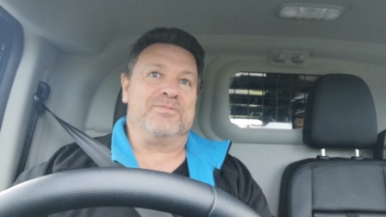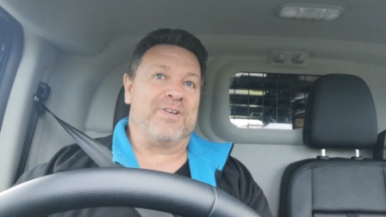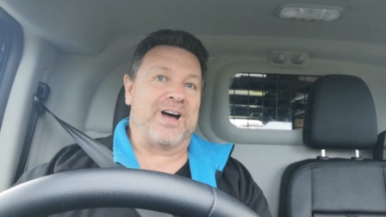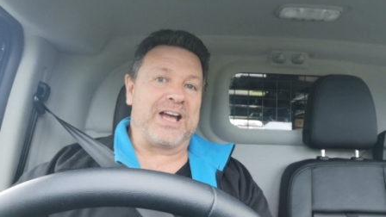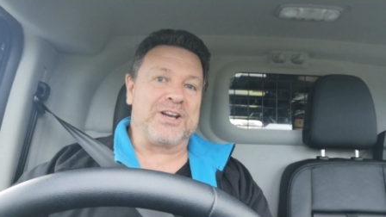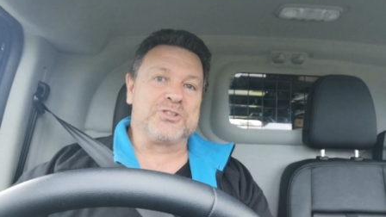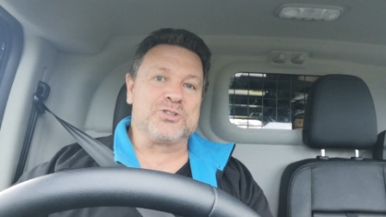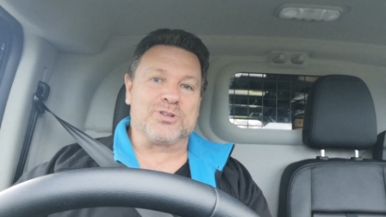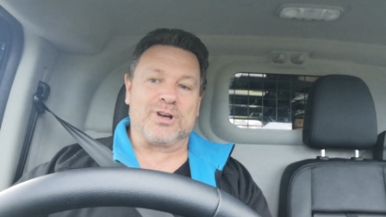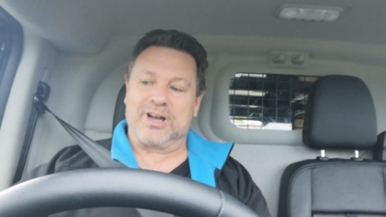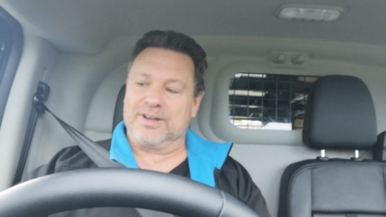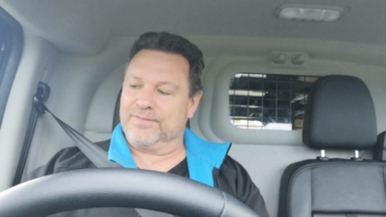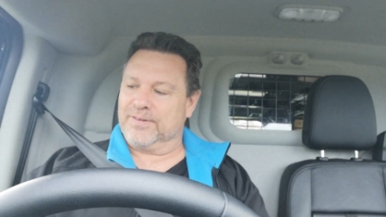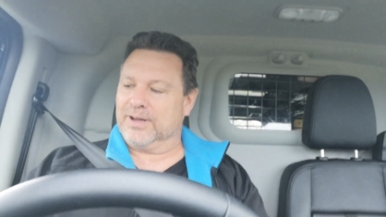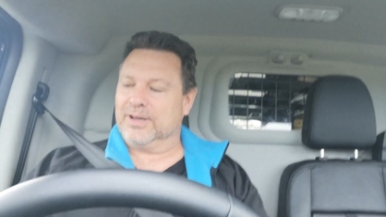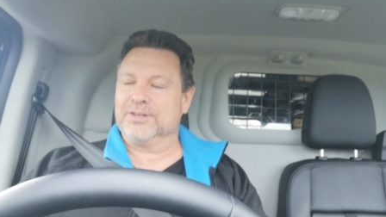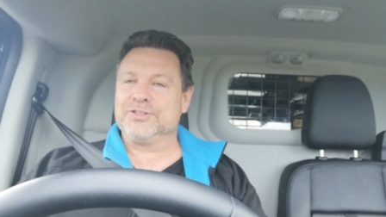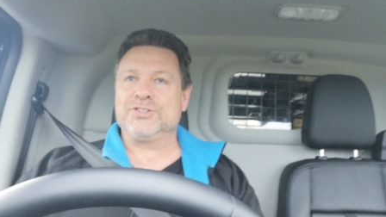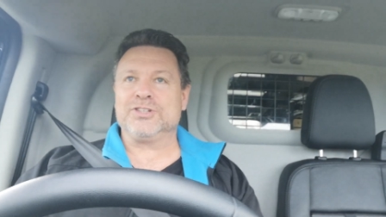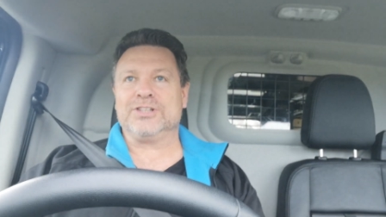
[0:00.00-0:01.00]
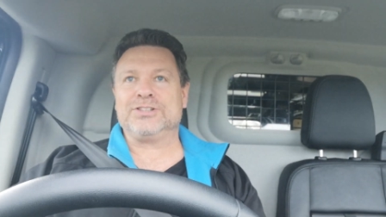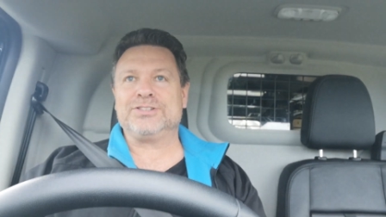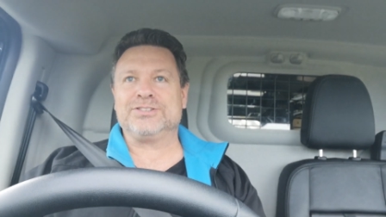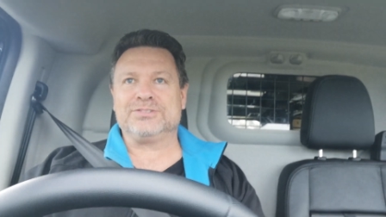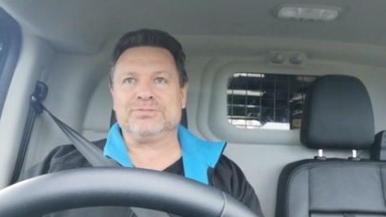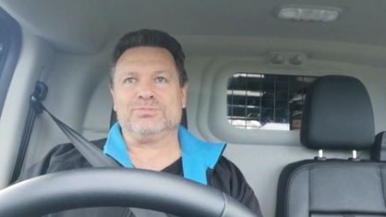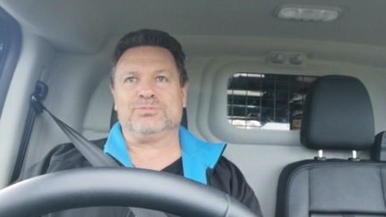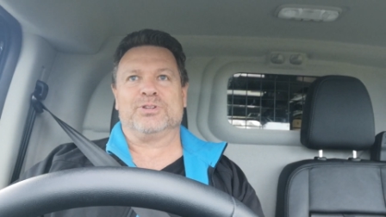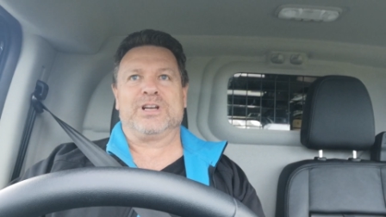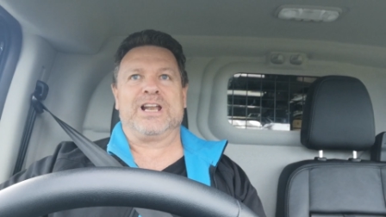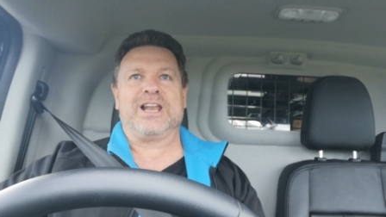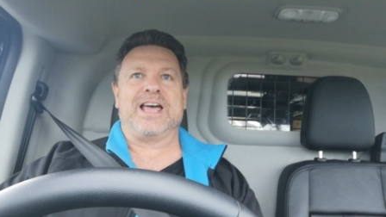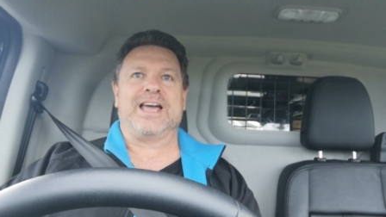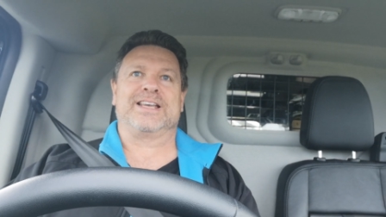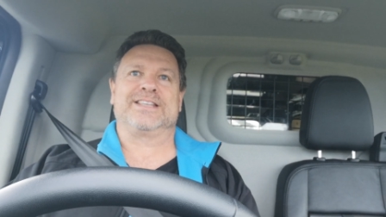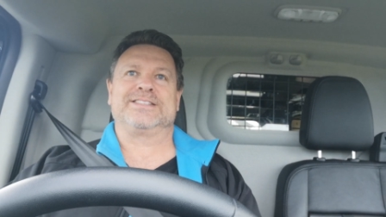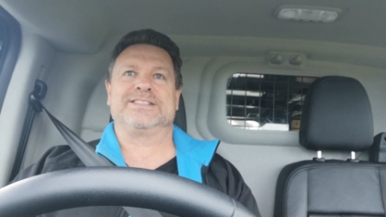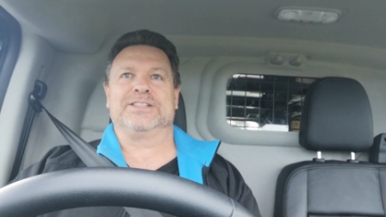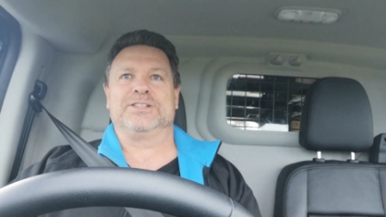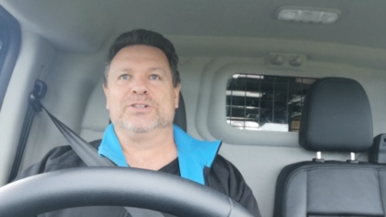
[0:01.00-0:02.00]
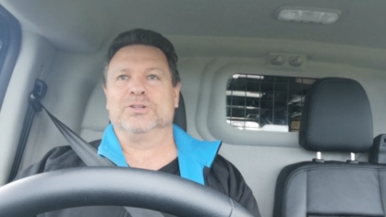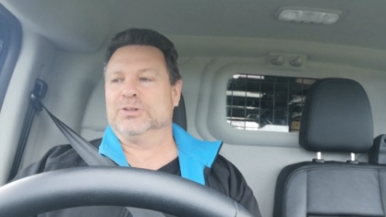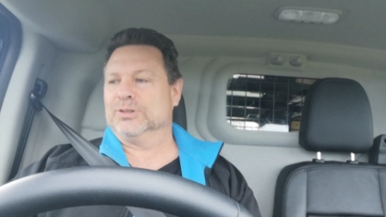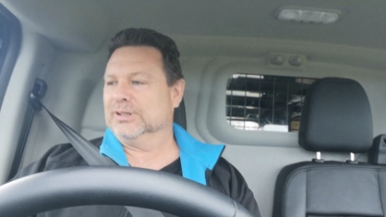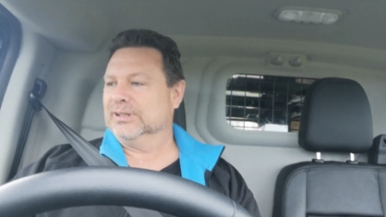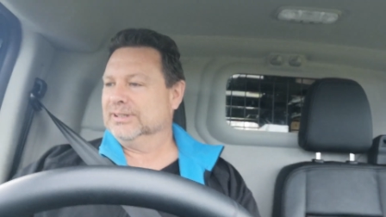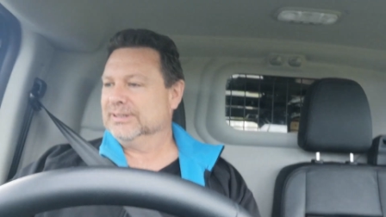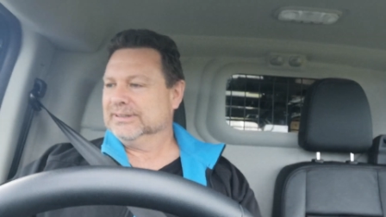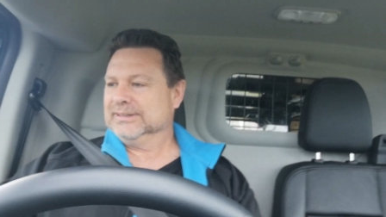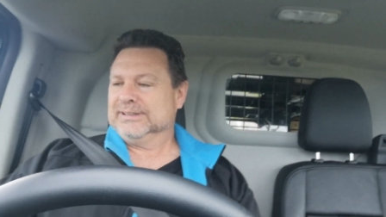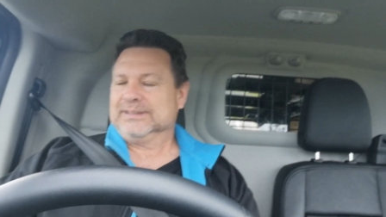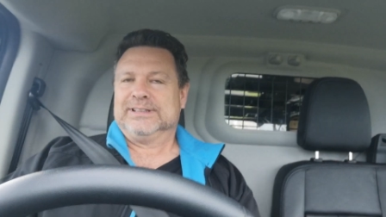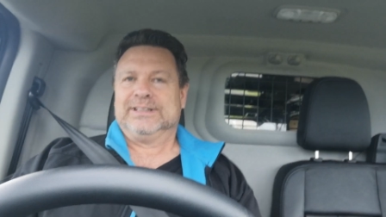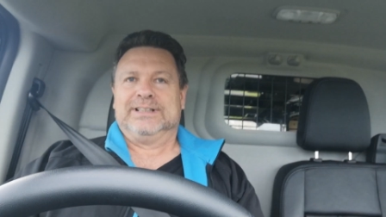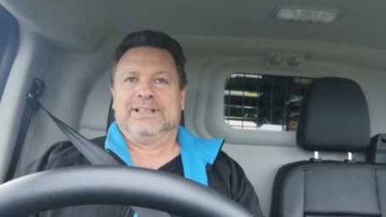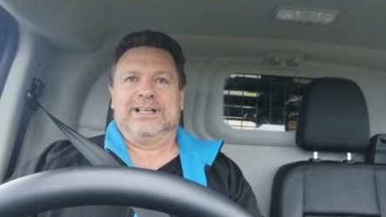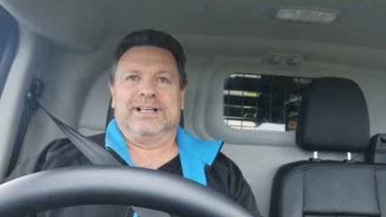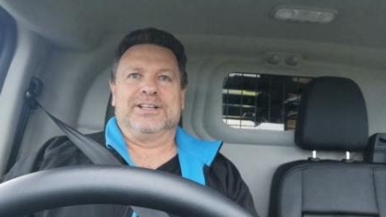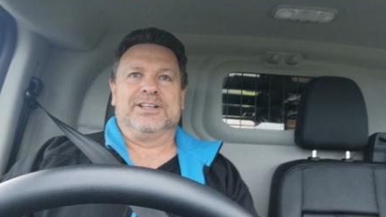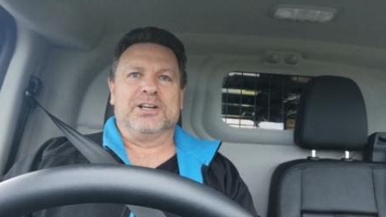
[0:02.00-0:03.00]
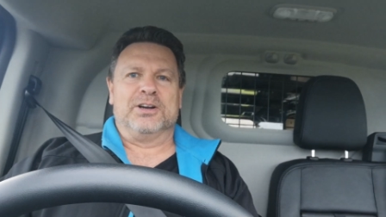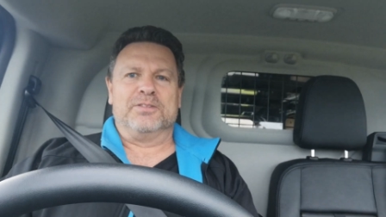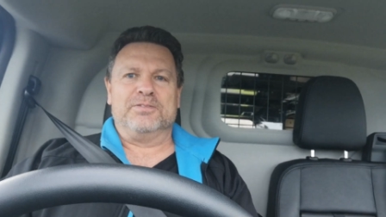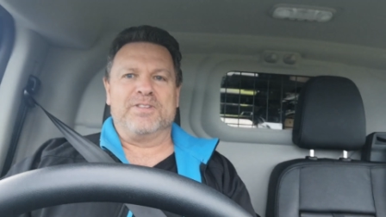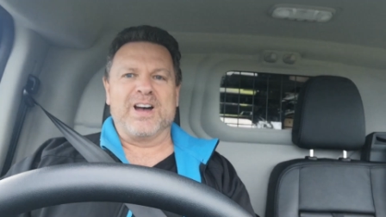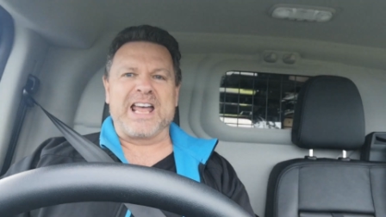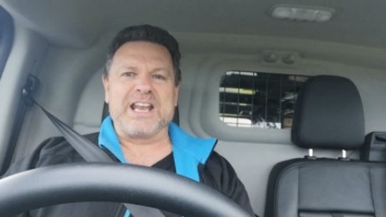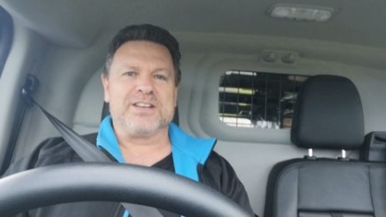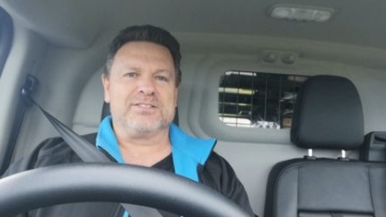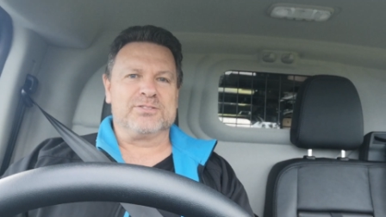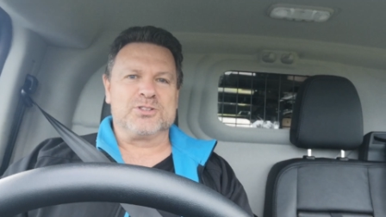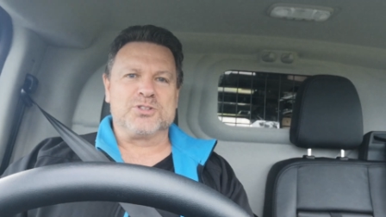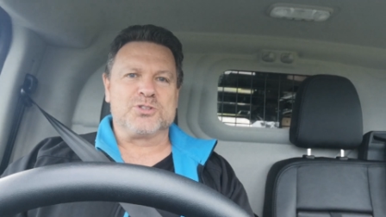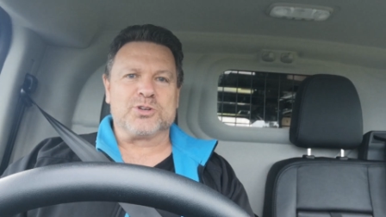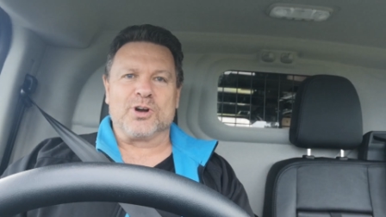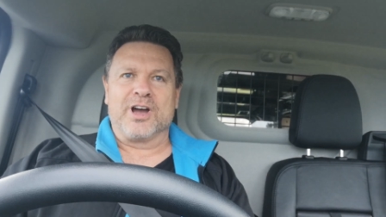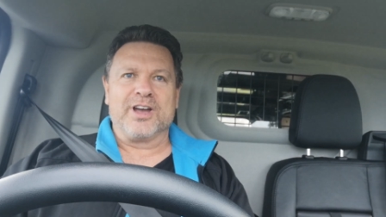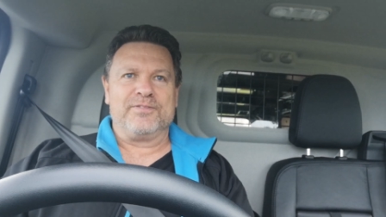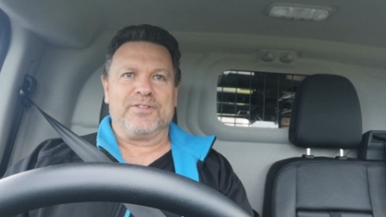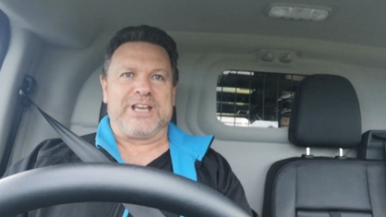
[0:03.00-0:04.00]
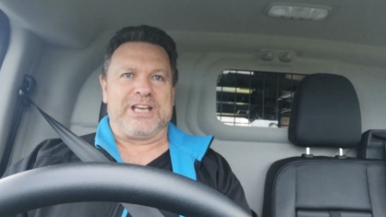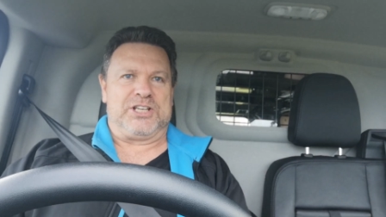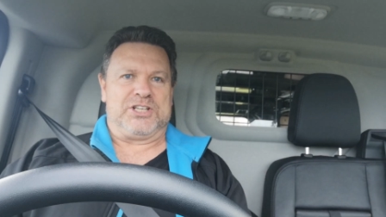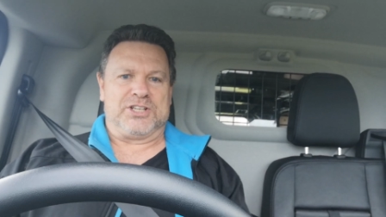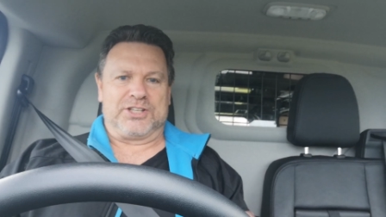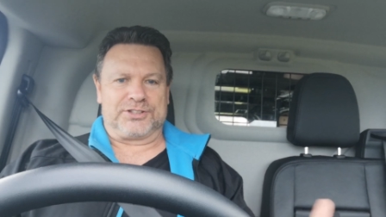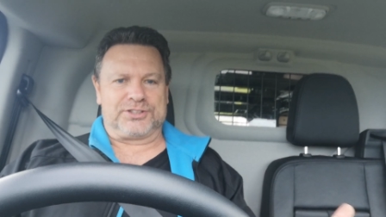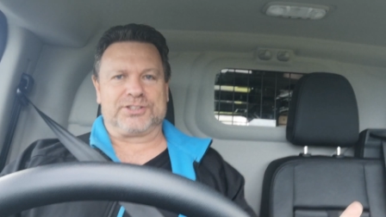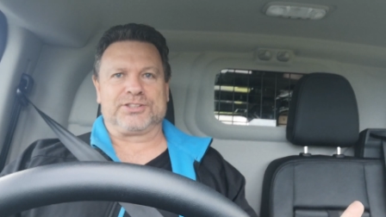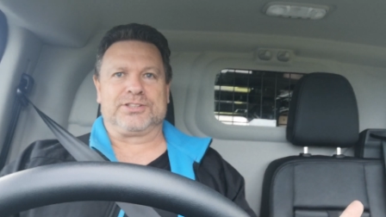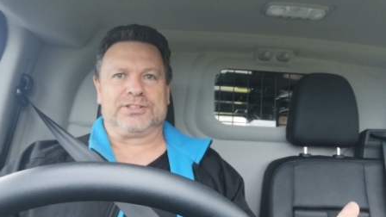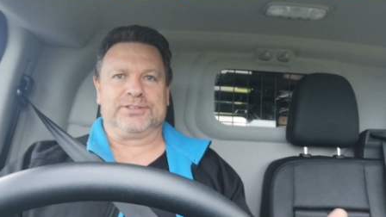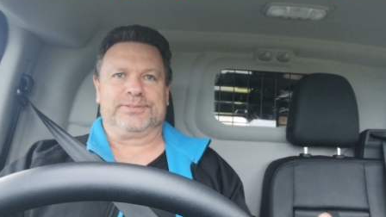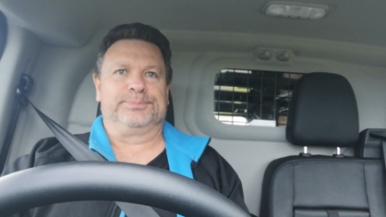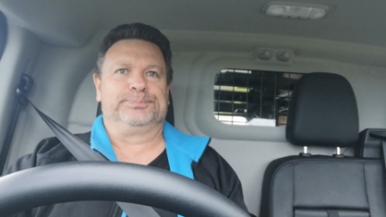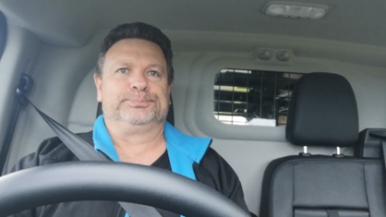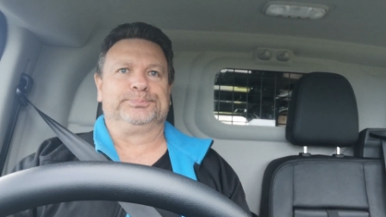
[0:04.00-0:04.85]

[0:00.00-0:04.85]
van driver and just relax in your, I don't know, van drivingness.